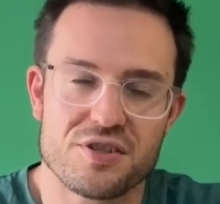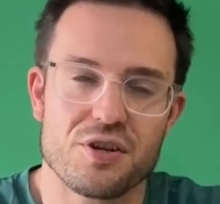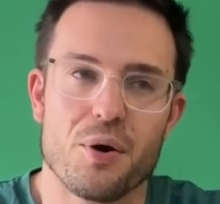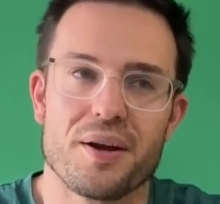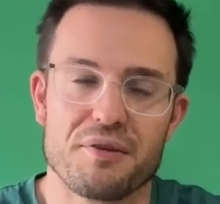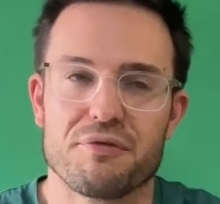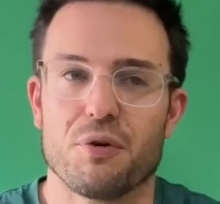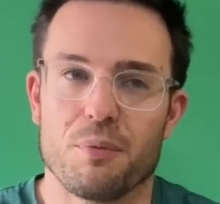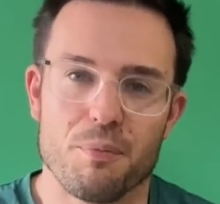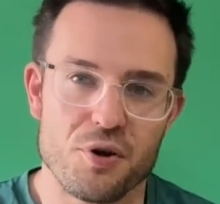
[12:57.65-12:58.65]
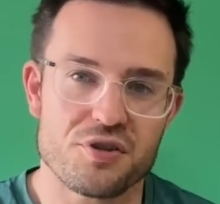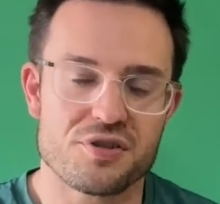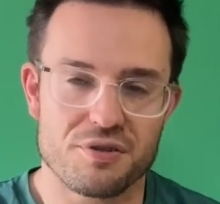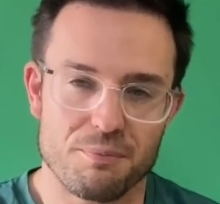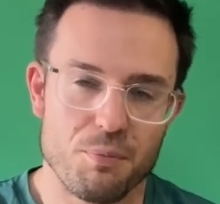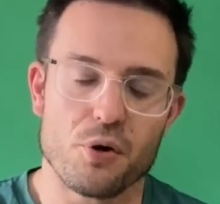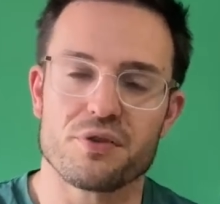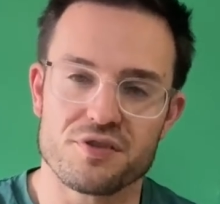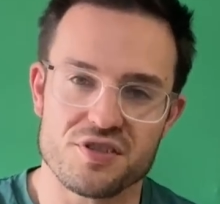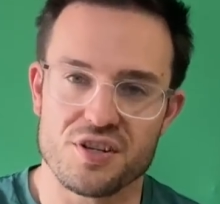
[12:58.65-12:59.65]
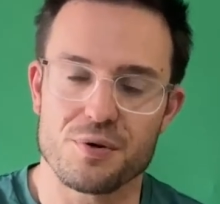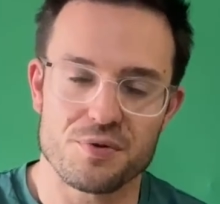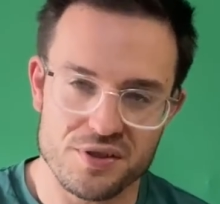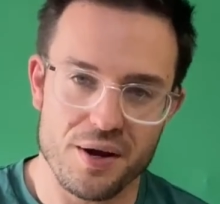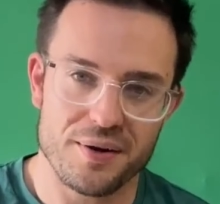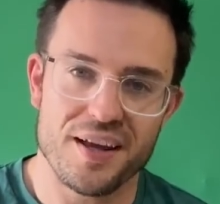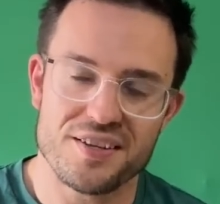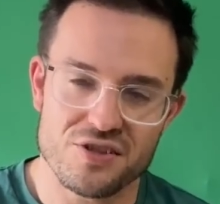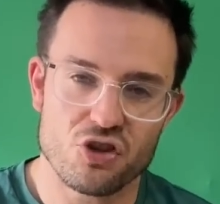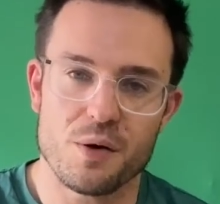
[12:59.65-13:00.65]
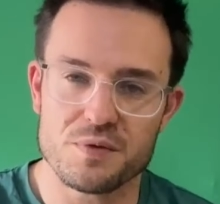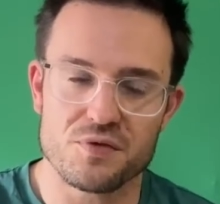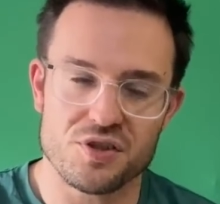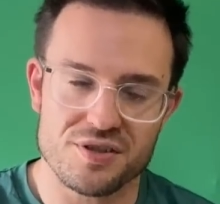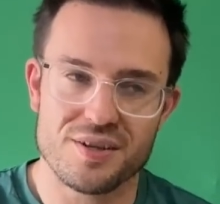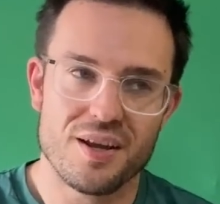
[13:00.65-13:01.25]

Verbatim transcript: going for most modern steels nowadays in terms of just